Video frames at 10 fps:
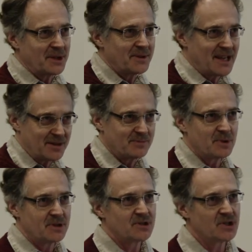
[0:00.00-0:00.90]
that
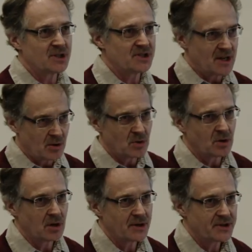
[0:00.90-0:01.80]
which is now
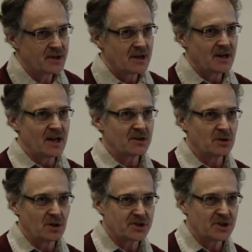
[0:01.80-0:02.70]
called
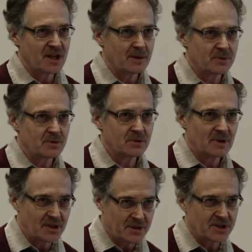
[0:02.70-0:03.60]
alcohol's harm to
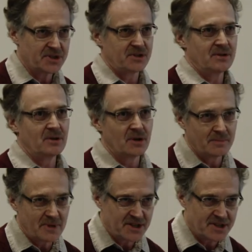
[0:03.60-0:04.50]
others, or
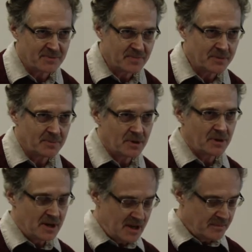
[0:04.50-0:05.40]
by some
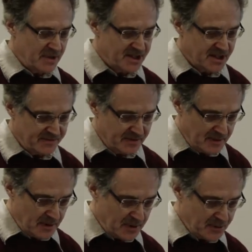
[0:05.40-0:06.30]
people, passive
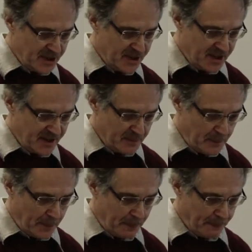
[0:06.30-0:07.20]
drinking.
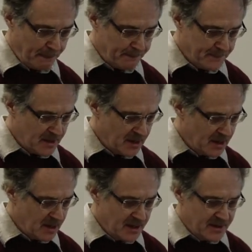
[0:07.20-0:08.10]

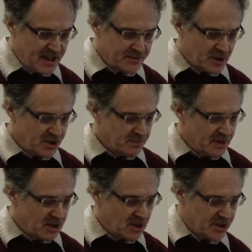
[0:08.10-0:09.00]
That was
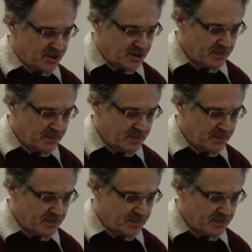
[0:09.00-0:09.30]
because the